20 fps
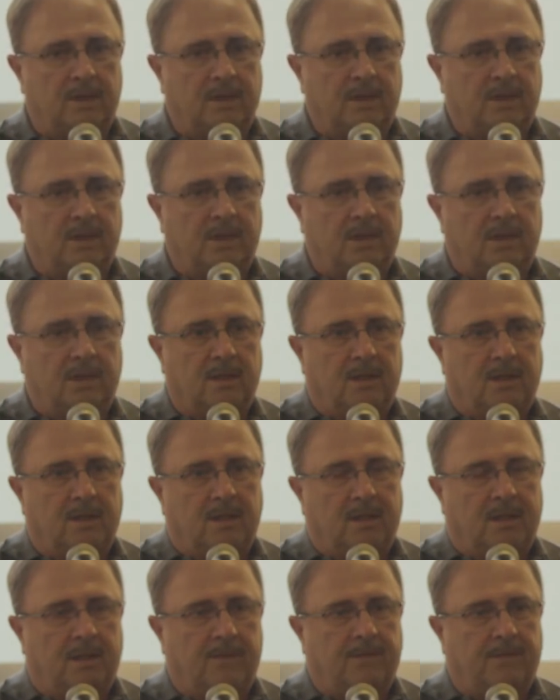And
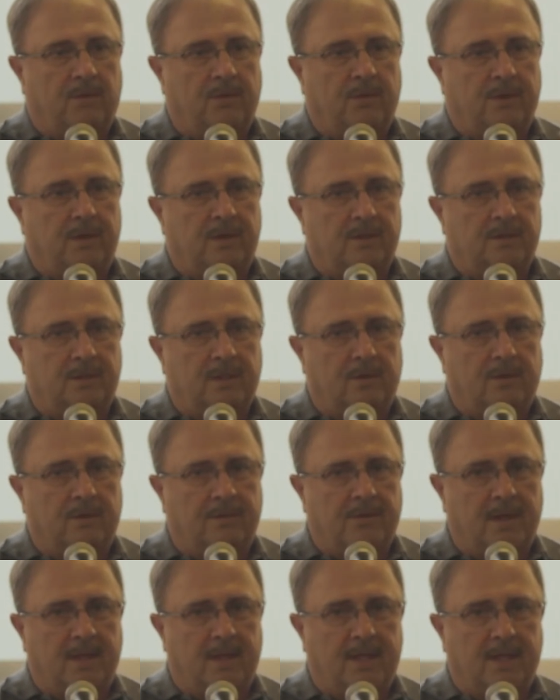in 4 years, I will
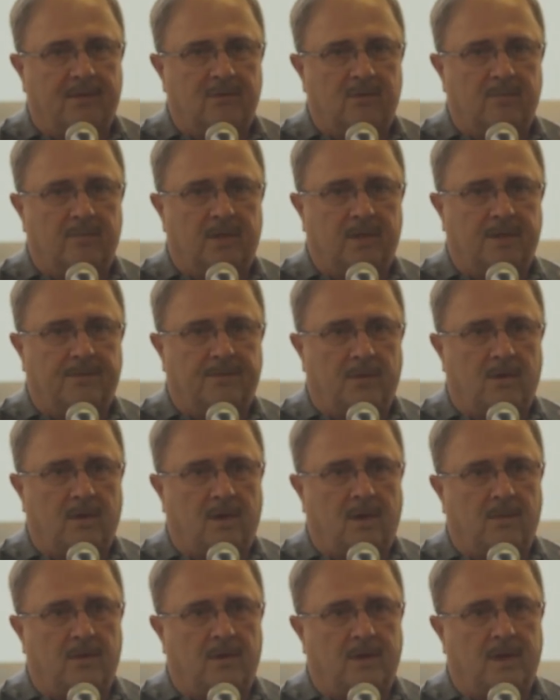thank everybody for
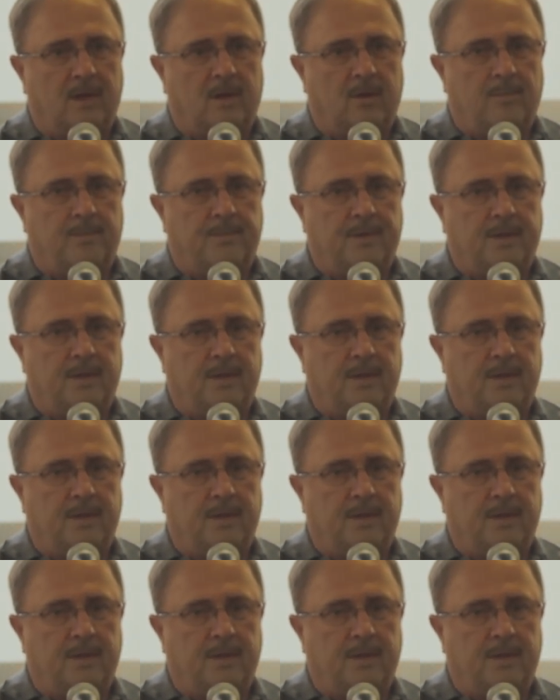all their help,